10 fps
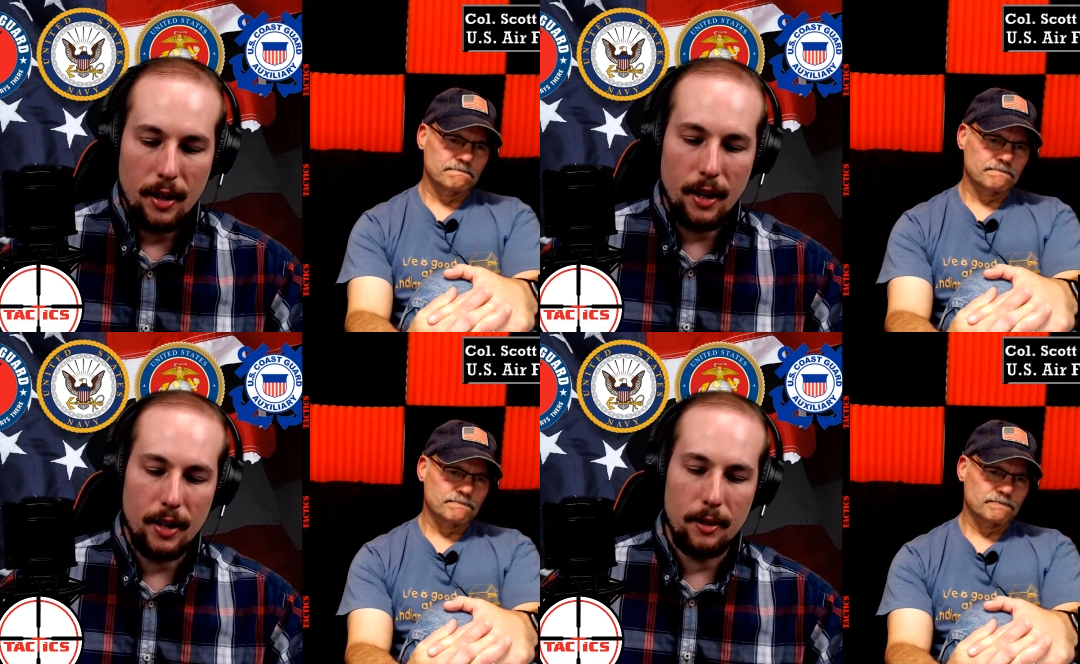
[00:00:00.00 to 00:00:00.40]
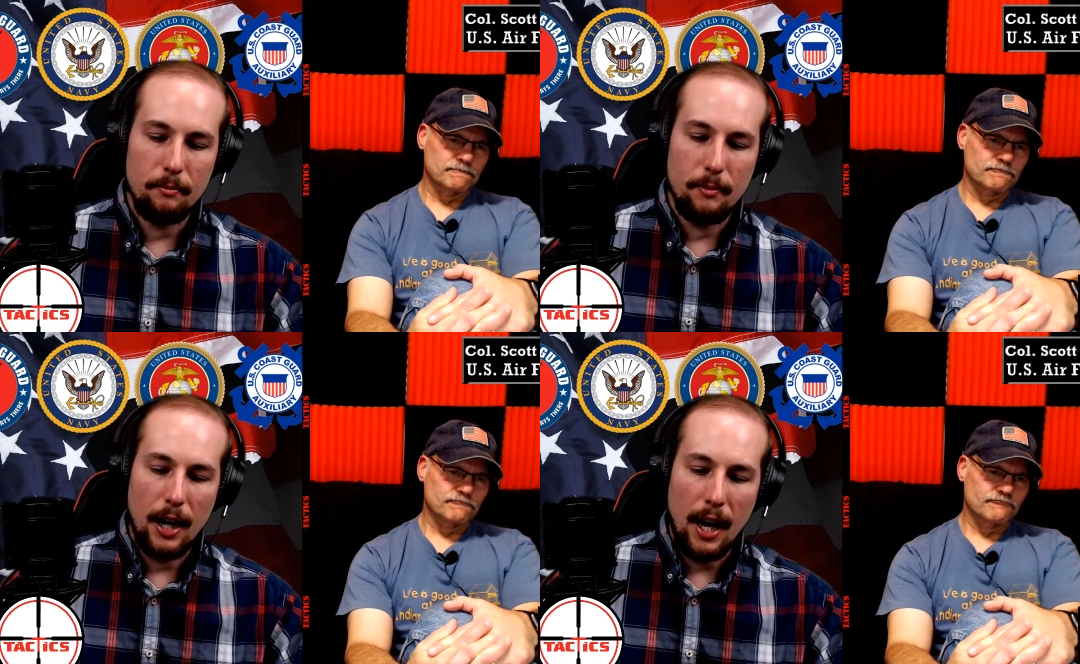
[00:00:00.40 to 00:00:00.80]

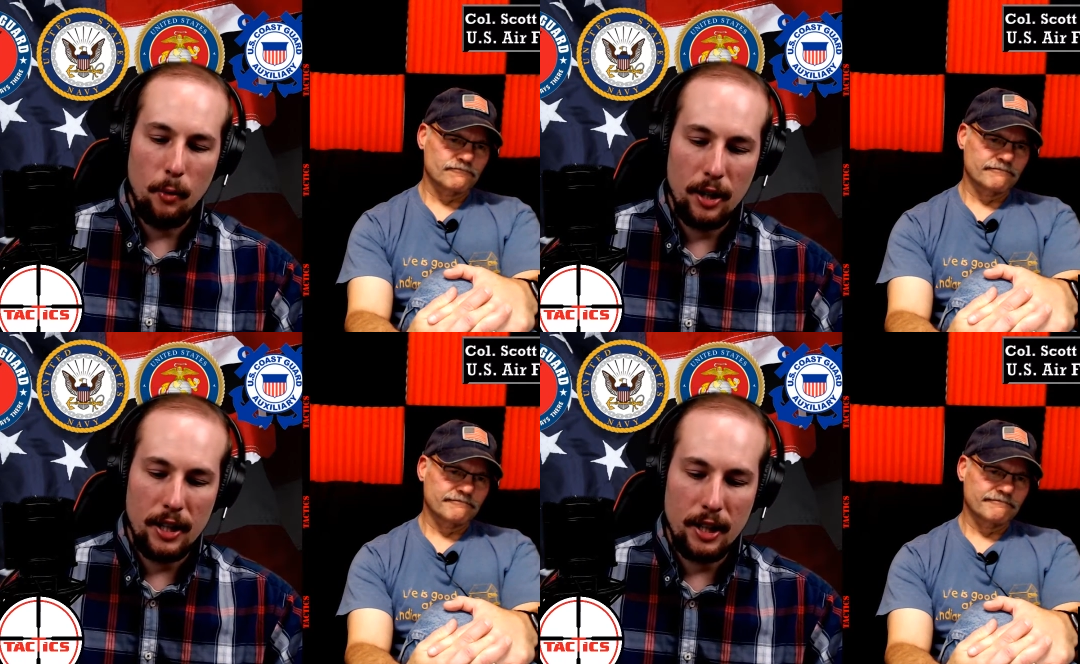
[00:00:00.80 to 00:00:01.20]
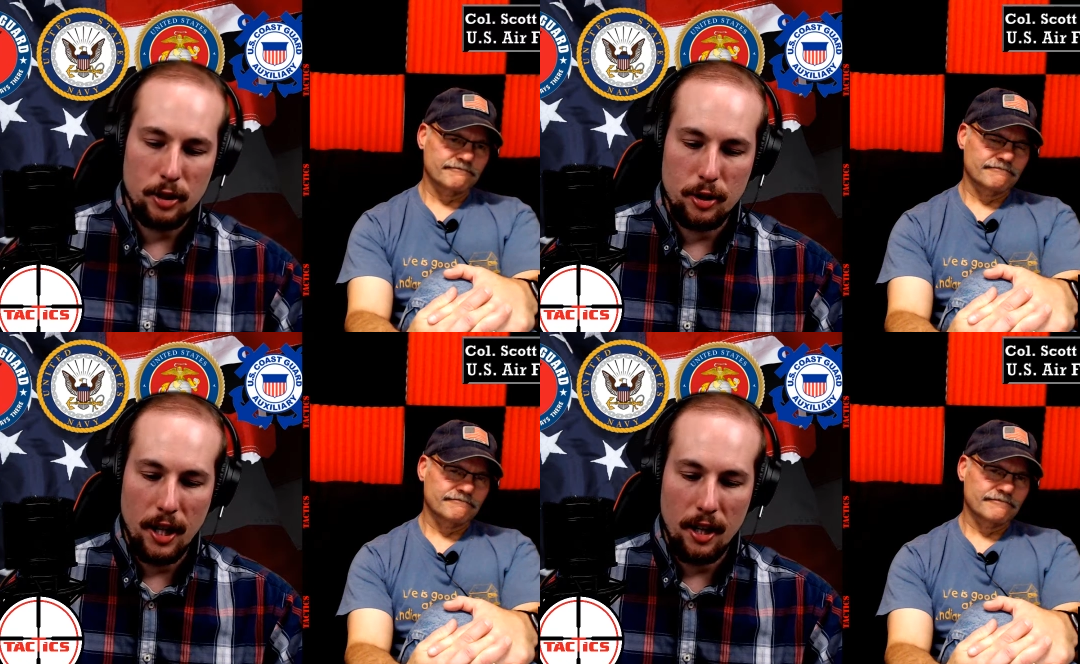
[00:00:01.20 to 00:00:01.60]
Speaker 1: Um, I wanted to get
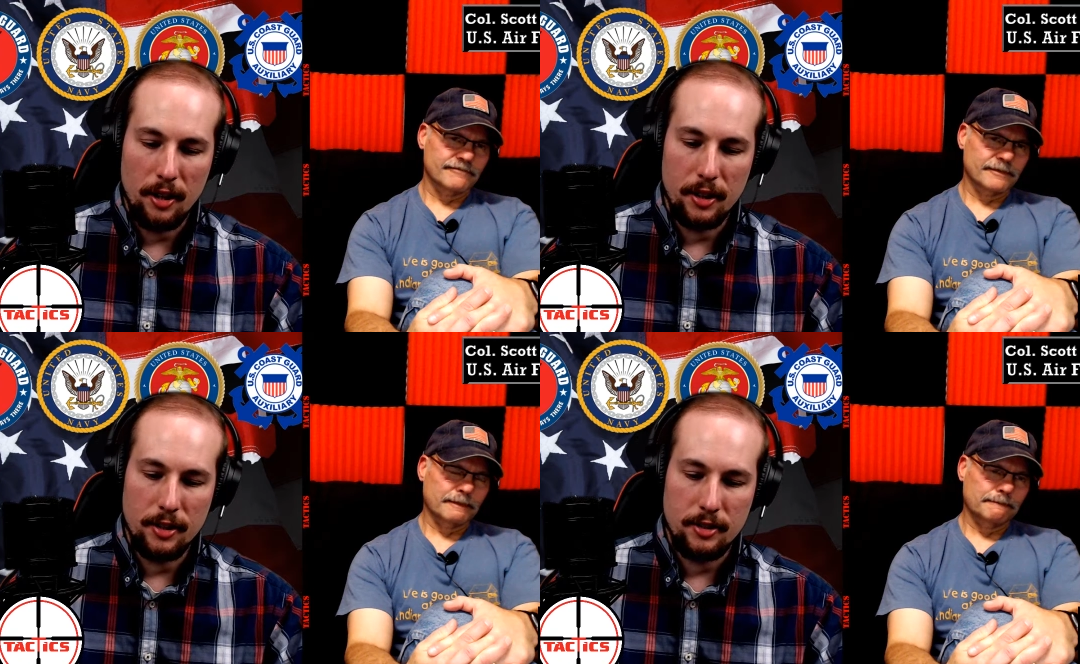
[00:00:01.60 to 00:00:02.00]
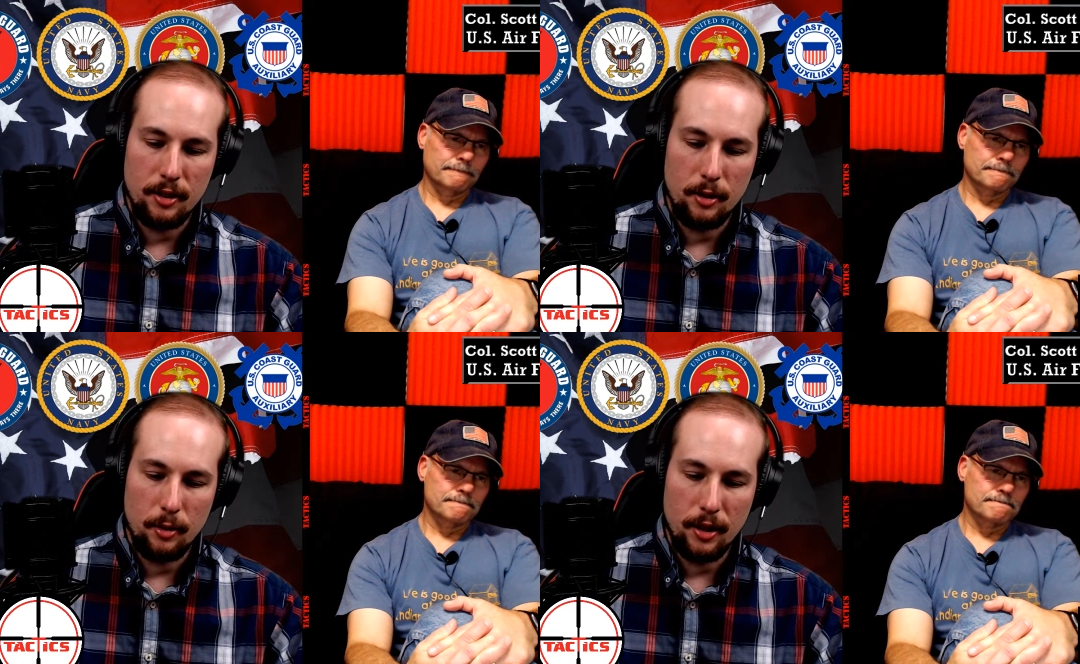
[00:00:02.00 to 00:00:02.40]
your take on this
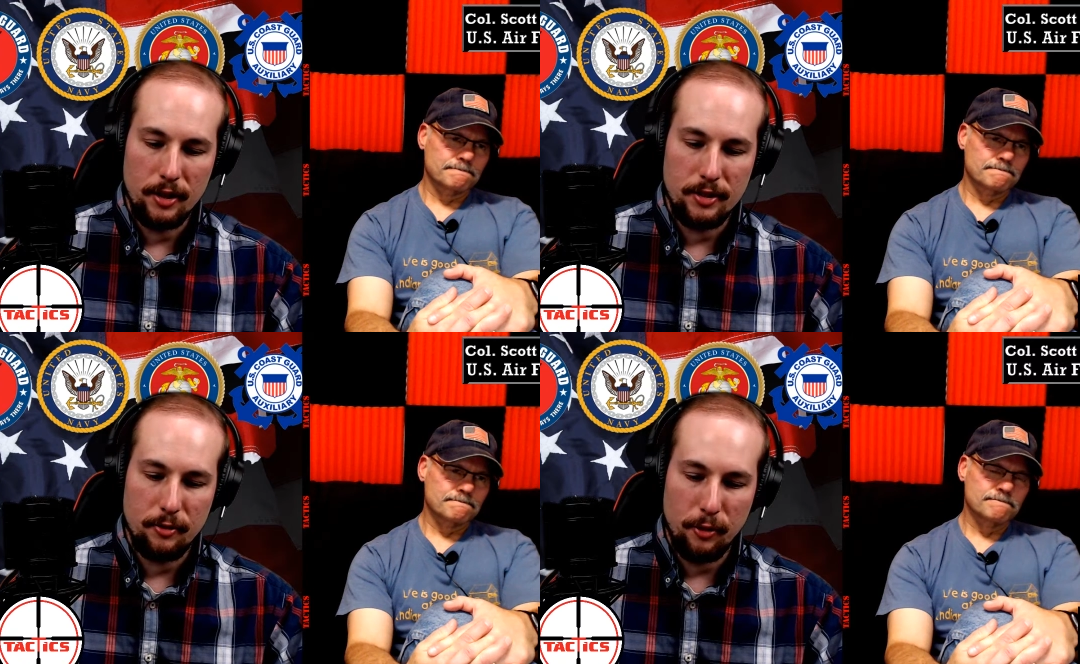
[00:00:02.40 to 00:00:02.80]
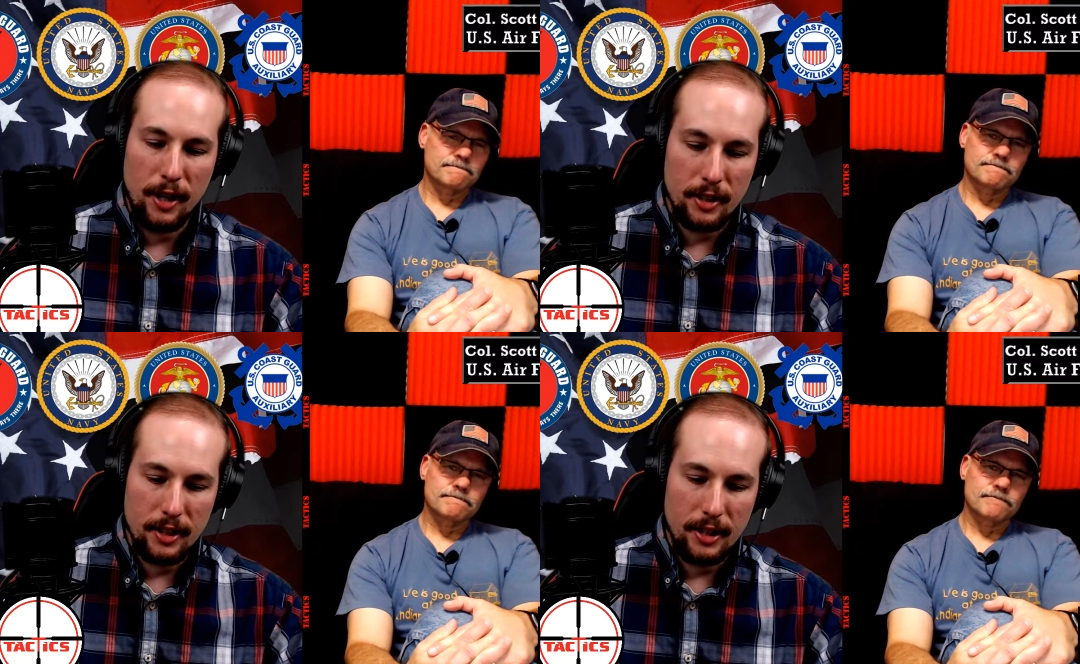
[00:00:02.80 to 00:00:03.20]
too, because
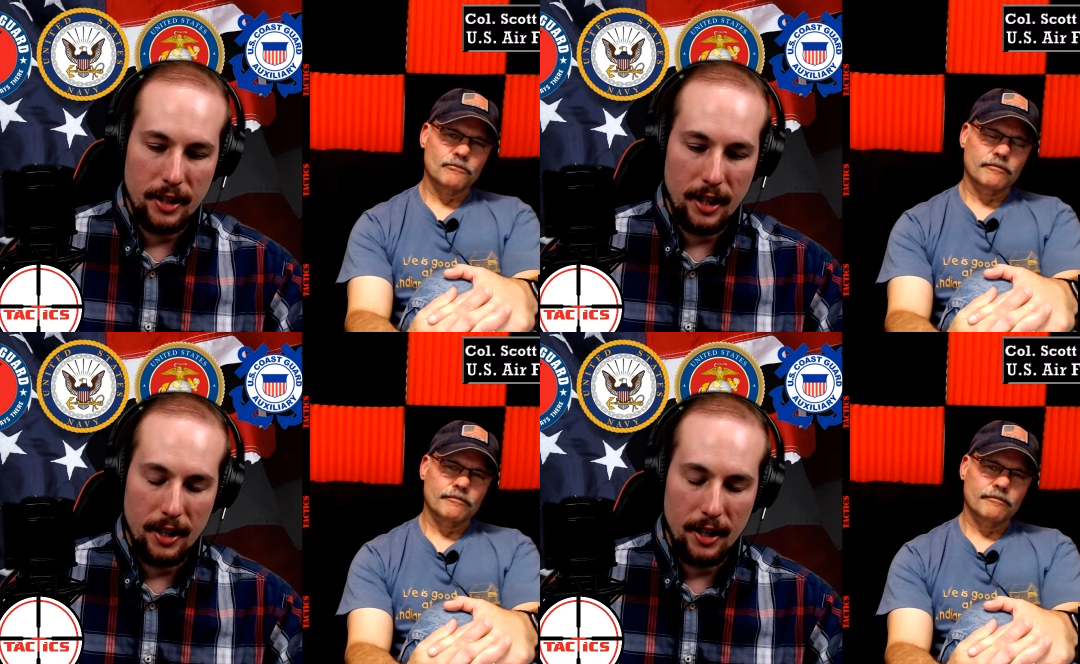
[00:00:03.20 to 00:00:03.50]
frankly,